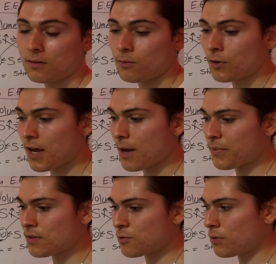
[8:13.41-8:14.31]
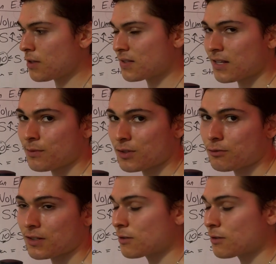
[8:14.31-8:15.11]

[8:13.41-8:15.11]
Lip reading: What happens with the same stress